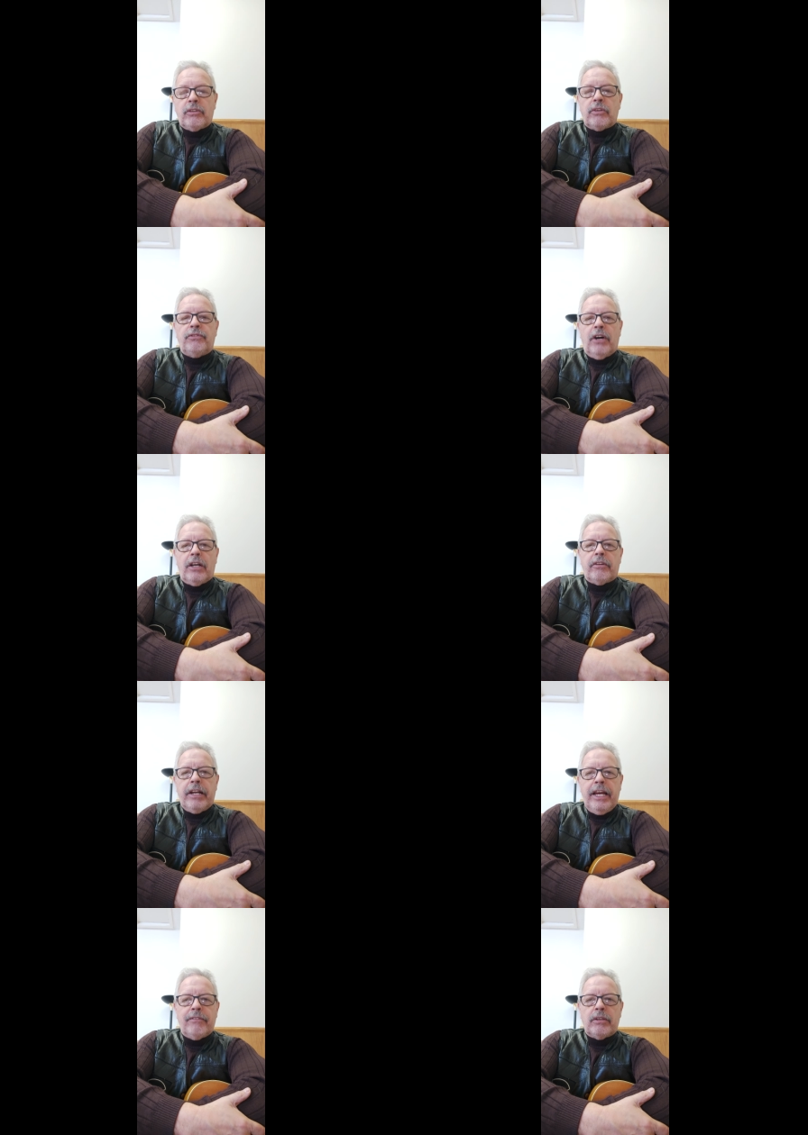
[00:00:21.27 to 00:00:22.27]
So, Father
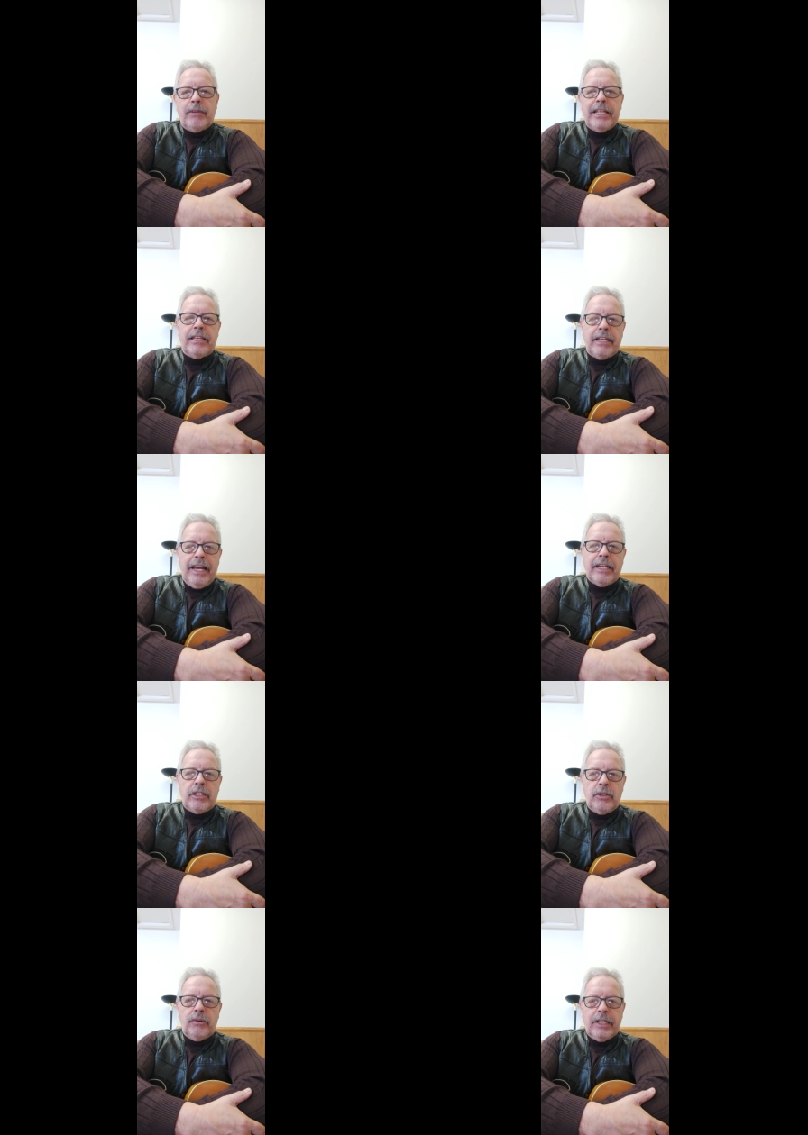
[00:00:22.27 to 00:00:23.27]
in heaven, we
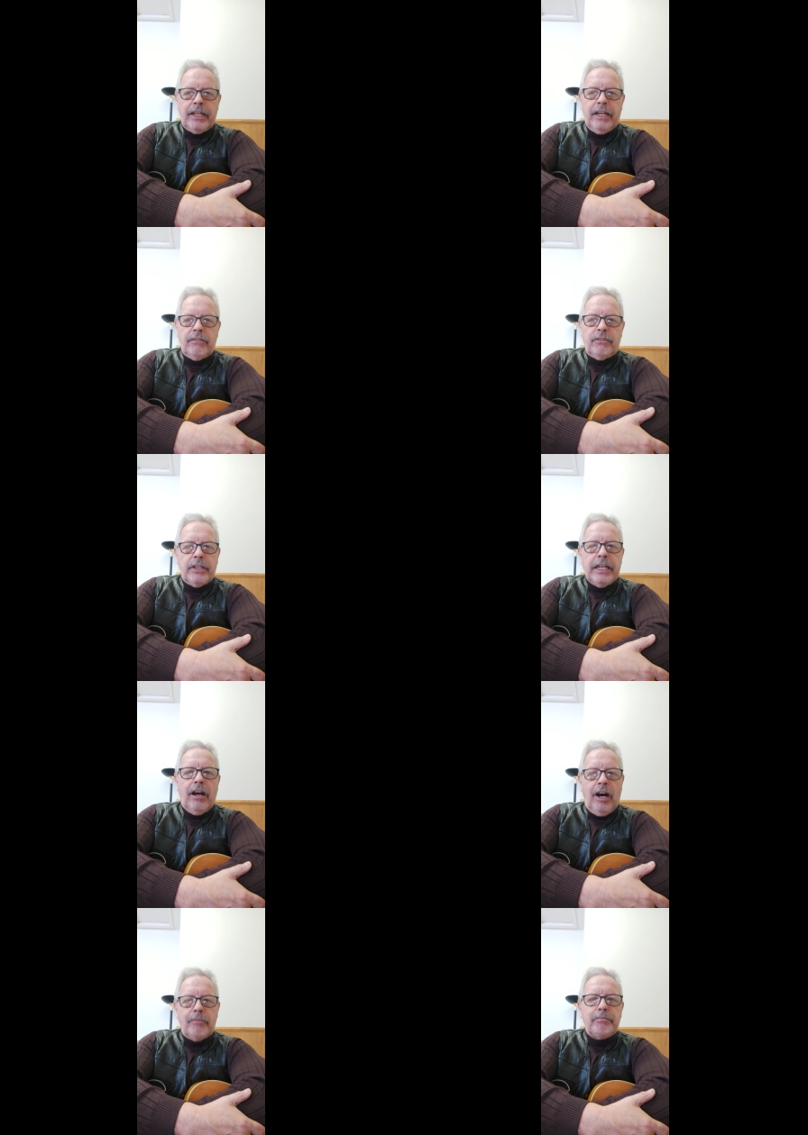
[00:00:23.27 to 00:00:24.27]
thank you again for
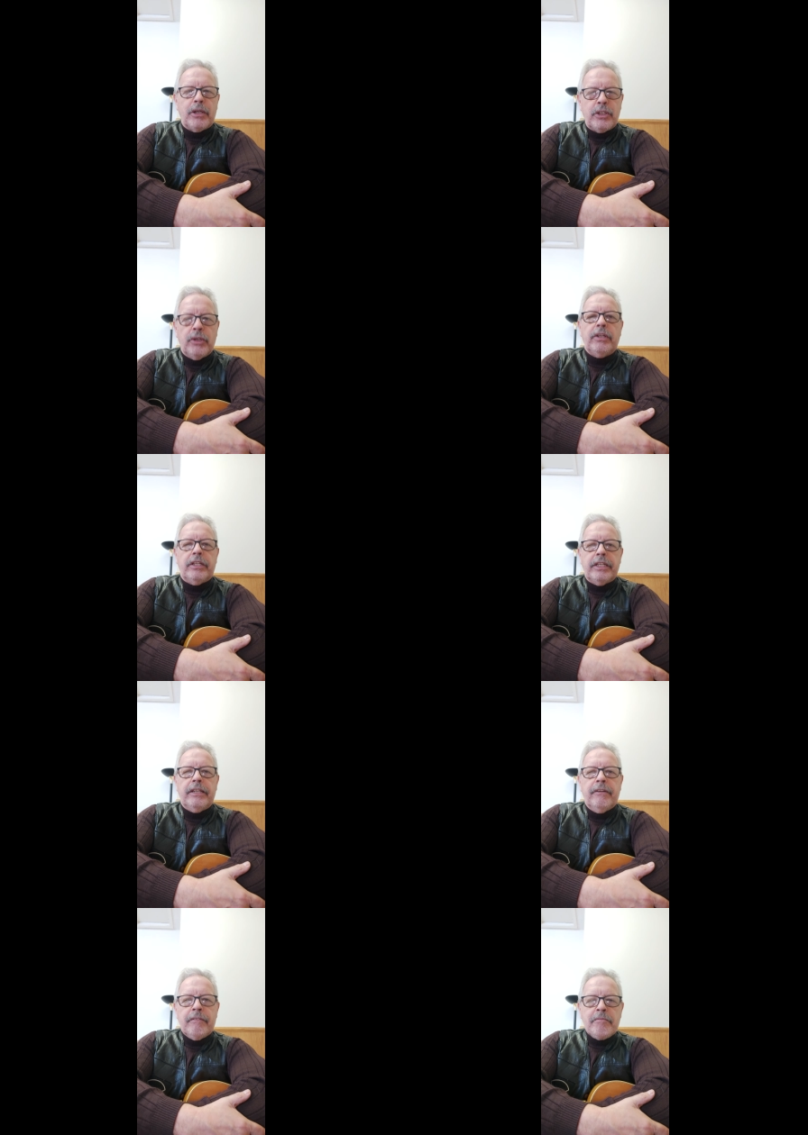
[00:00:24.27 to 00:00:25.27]
the opportunity